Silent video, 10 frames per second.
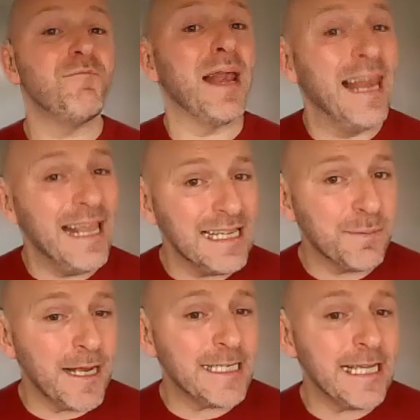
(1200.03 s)
pleased
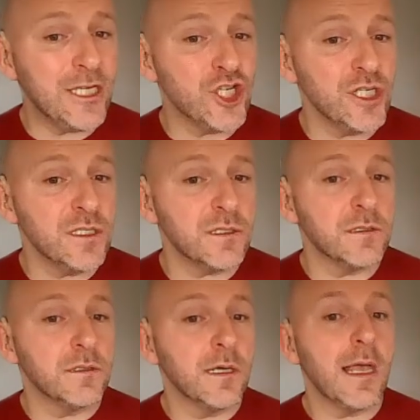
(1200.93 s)
my teachers
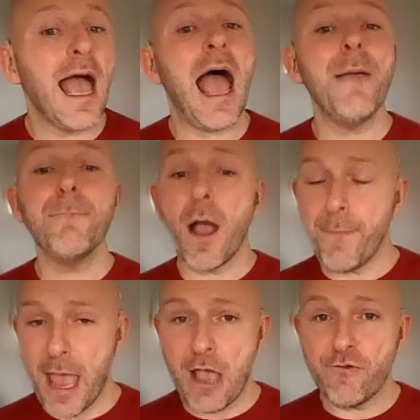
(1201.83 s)
and my
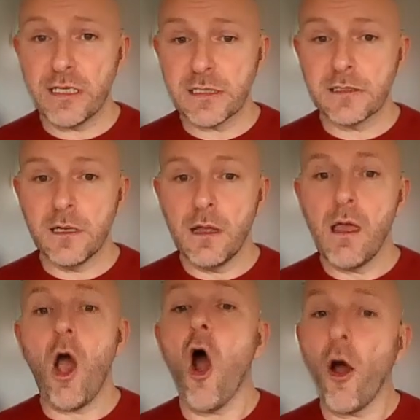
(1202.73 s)
parents,
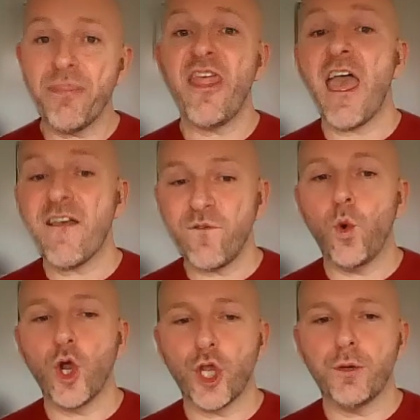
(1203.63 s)
I'm therefore
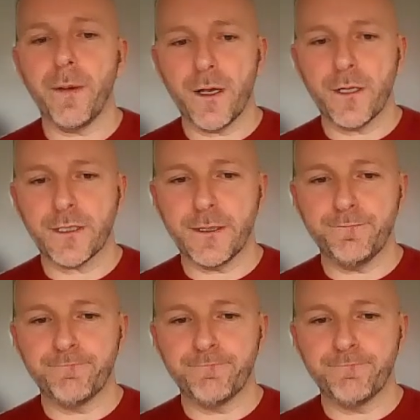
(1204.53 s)
a good person.